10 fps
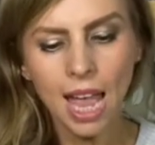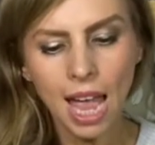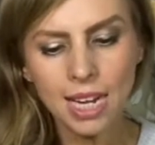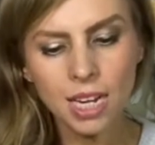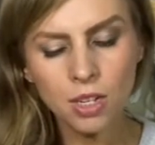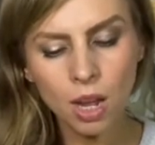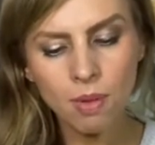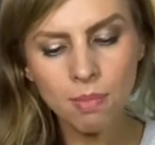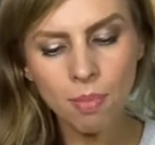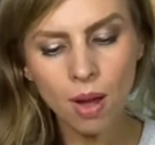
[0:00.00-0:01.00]
And then
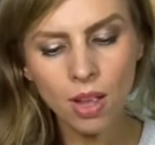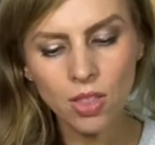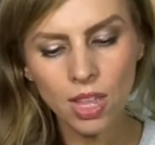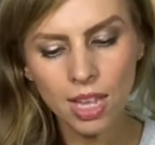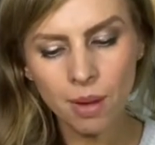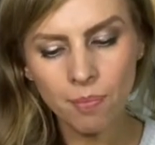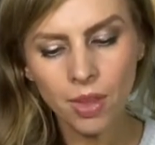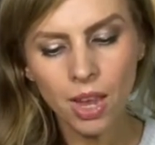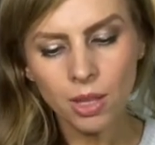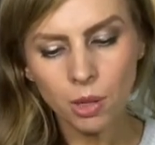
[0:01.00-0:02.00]
going by the